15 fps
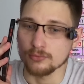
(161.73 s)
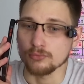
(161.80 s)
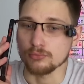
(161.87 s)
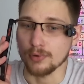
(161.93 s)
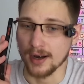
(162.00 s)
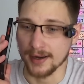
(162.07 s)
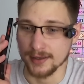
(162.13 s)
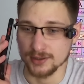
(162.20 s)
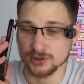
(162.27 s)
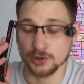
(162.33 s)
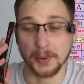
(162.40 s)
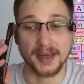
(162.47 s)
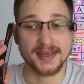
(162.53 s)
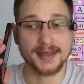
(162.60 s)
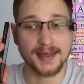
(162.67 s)
Right,
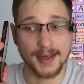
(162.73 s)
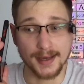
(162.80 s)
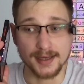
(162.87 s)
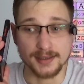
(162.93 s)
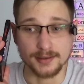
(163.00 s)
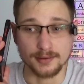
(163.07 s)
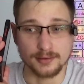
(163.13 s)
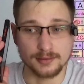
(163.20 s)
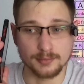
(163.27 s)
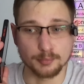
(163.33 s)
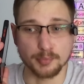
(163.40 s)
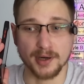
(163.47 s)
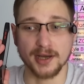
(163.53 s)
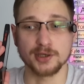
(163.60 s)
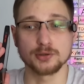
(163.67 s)
so I can,
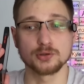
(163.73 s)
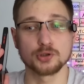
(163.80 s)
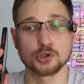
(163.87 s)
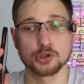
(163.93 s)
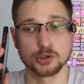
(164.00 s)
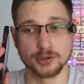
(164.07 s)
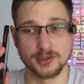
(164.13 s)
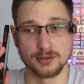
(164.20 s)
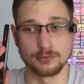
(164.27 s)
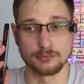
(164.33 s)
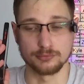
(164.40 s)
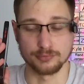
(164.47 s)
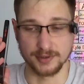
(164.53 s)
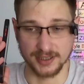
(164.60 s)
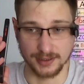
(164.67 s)
but I shouldn't
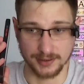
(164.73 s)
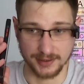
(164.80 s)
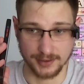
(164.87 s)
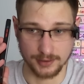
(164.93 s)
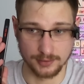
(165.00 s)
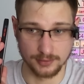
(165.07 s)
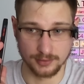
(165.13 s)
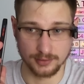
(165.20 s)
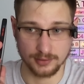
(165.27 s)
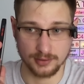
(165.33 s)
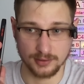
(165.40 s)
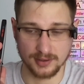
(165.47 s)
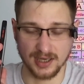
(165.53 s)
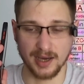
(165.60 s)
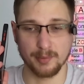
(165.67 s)
really.
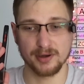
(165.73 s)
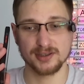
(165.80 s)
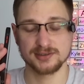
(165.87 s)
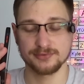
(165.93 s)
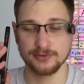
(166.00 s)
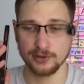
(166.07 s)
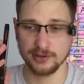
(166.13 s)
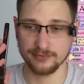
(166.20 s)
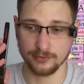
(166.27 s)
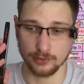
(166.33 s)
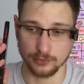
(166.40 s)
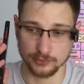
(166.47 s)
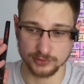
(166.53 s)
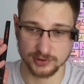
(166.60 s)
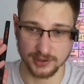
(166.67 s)
I mean, it's 30
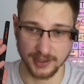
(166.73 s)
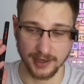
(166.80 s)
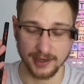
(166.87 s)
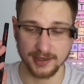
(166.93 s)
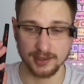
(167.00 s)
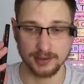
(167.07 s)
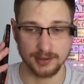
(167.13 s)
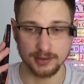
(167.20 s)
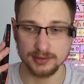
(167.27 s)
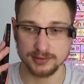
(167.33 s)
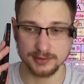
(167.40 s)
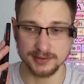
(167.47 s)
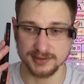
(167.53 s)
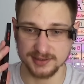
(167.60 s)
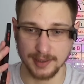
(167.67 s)
volts, and I can
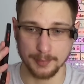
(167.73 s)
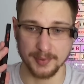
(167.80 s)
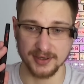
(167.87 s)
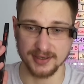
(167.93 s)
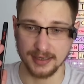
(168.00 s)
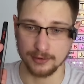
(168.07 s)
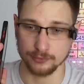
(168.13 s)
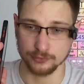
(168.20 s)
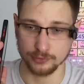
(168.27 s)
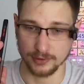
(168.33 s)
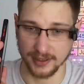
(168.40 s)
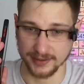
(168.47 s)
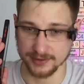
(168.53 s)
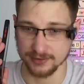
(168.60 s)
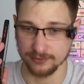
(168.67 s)
easily step it down to
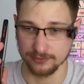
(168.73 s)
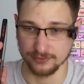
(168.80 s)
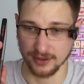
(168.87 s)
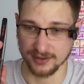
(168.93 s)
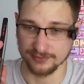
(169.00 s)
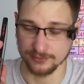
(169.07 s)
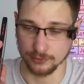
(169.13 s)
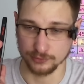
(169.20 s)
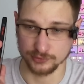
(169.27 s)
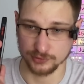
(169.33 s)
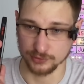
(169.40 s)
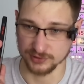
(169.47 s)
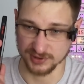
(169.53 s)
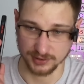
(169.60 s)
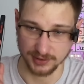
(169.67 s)
like 5 volts
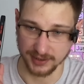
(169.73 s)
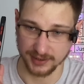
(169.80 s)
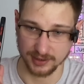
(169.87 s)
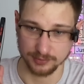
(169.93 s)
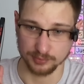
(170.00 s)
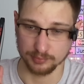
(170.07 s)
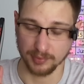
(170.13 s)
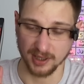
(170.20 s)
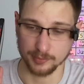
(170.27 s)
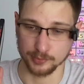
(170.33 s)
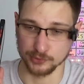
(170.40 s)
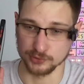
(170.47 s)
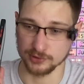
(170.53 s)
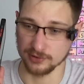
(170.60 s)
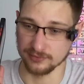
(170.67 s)
using like a buck
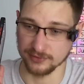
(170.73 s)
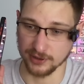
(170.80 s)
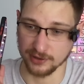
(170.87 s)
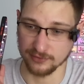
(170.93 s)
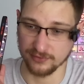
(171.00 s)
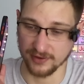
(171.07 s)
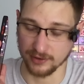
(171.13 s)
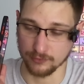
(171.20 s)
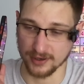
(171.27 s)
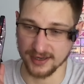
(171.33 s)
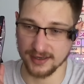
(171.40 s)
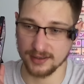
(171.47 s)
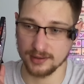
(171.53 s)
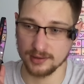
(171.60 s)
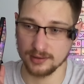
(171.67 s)
boost converter thing,
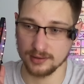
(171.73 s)
right?